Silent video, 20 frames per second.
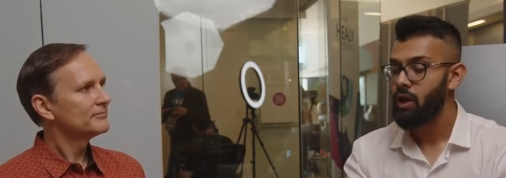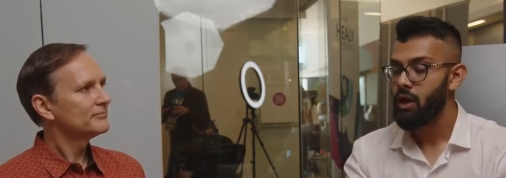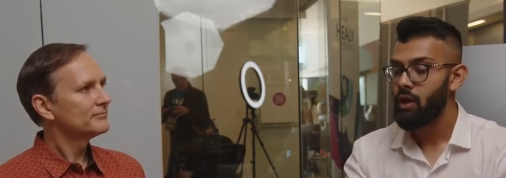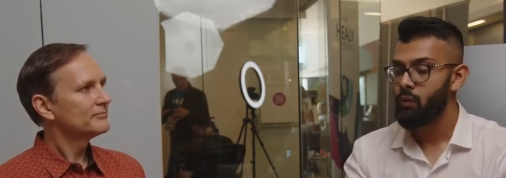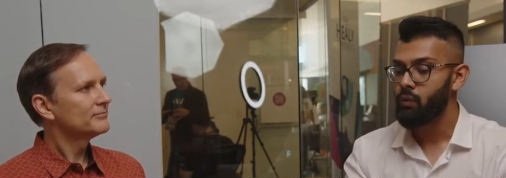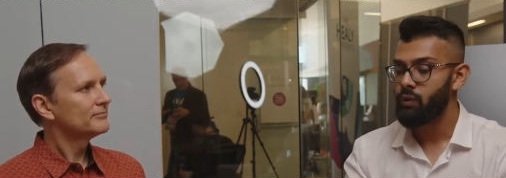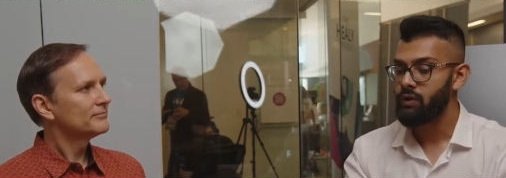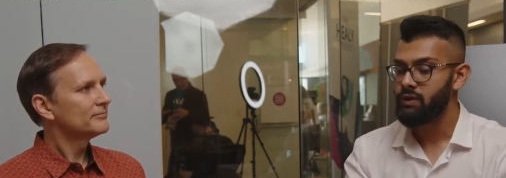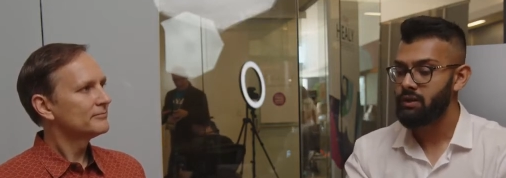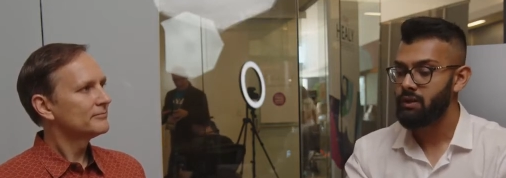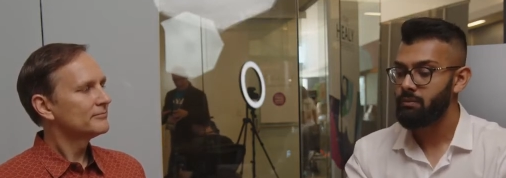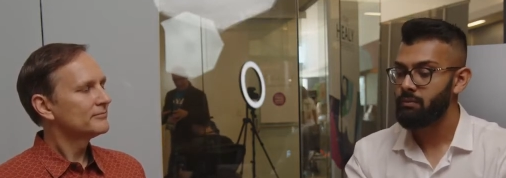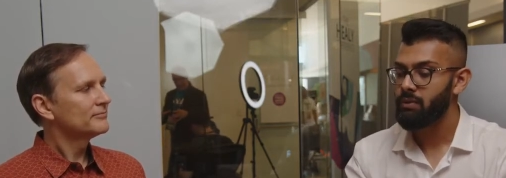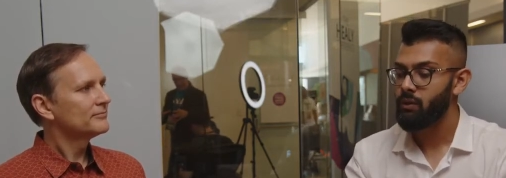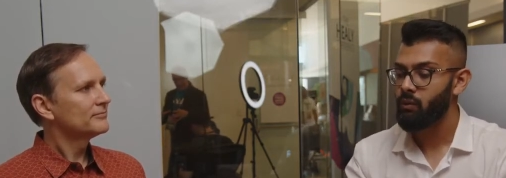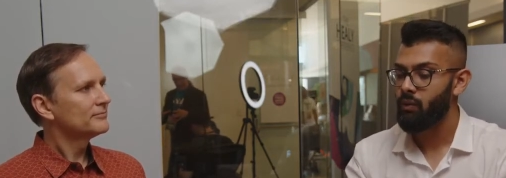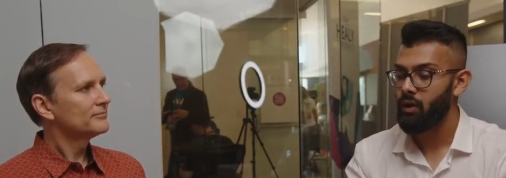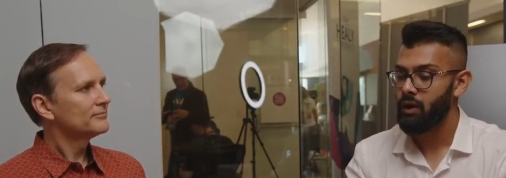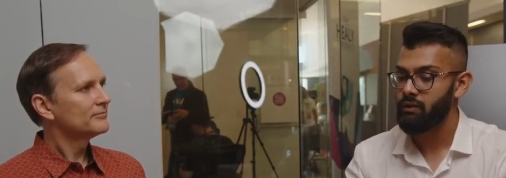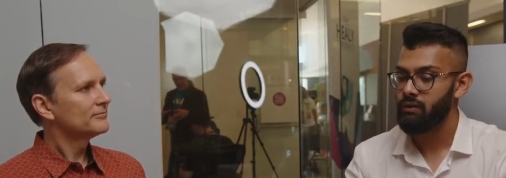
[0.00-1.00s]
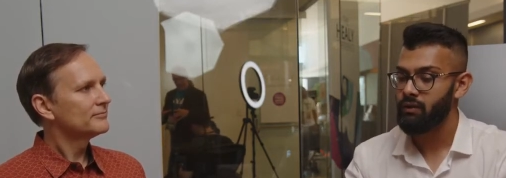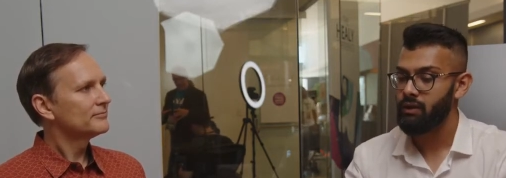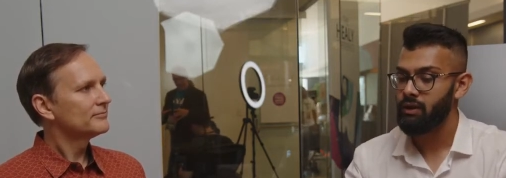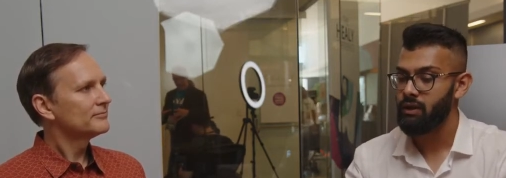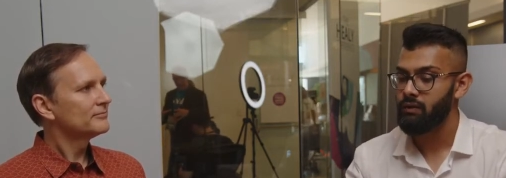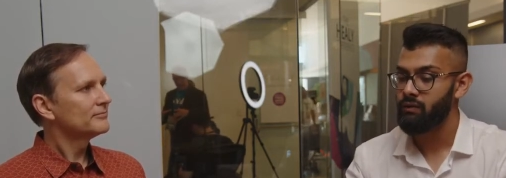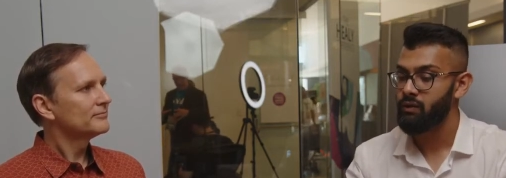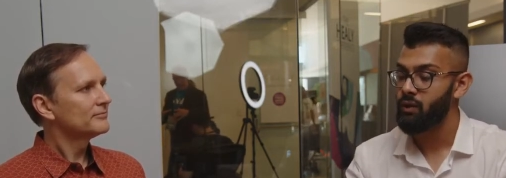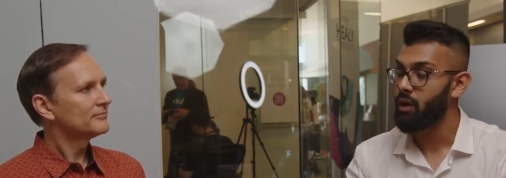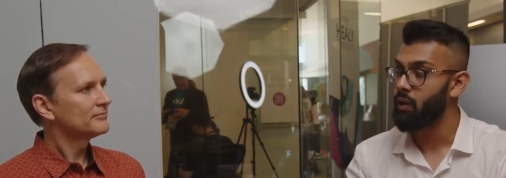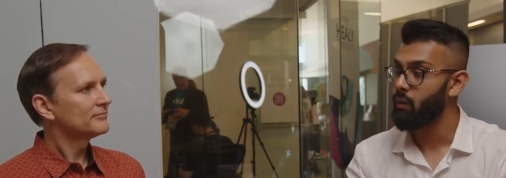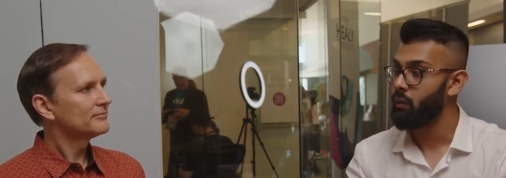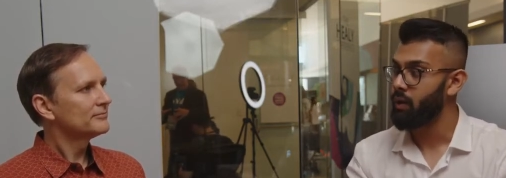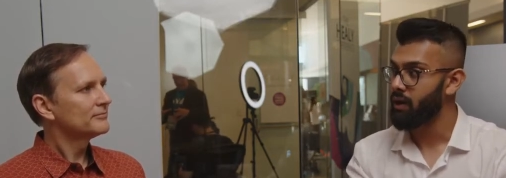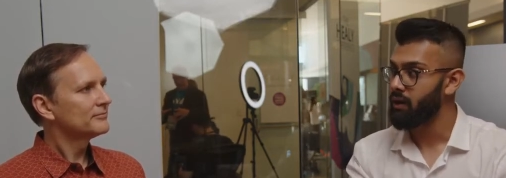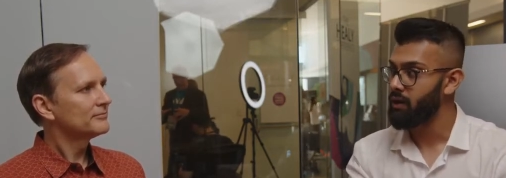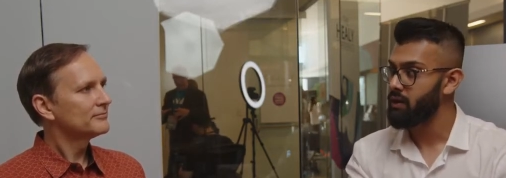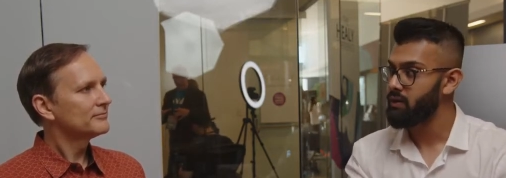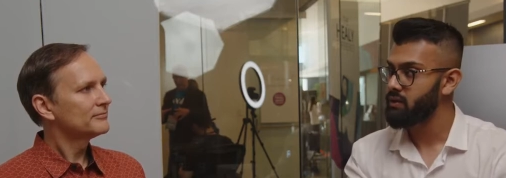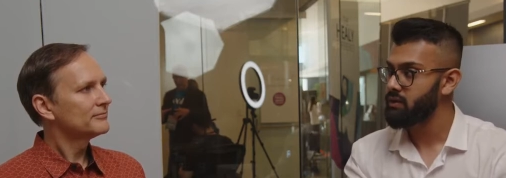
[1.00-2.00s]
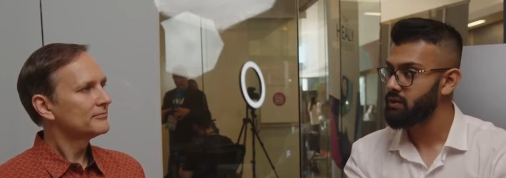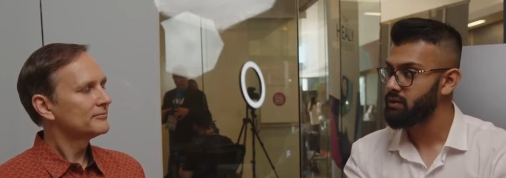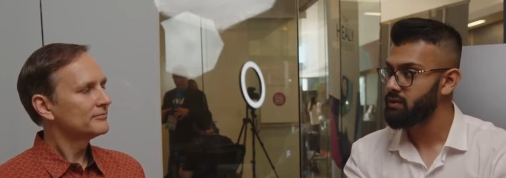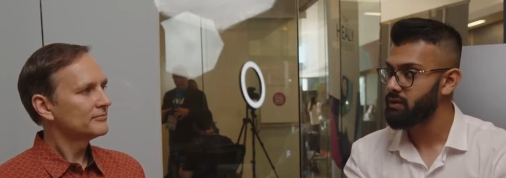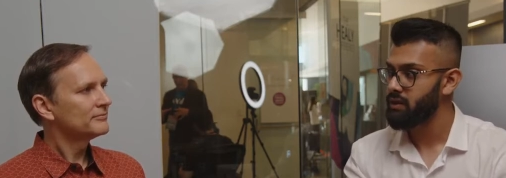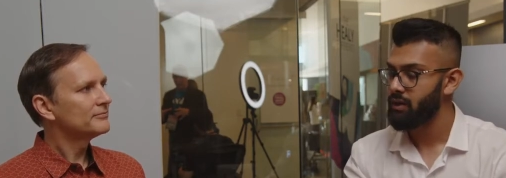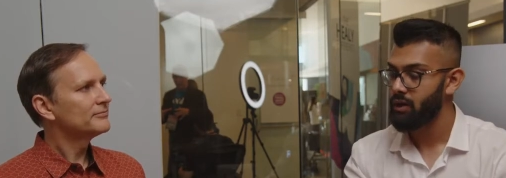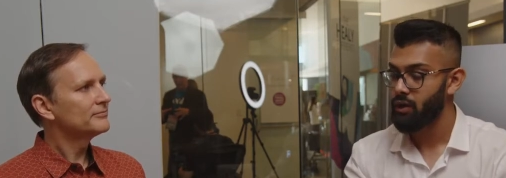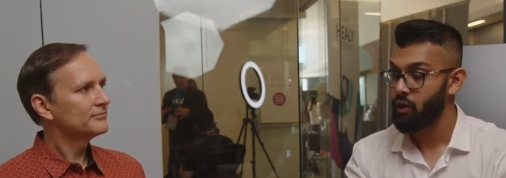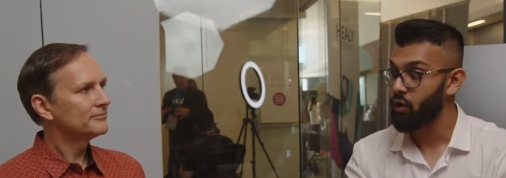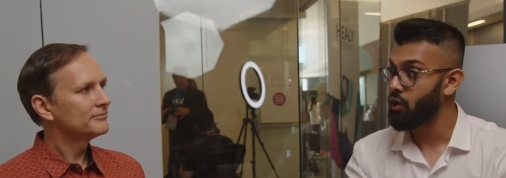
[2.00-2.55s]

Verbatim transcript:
Speaker 1: We simply want to give you awareness, mm-hmm.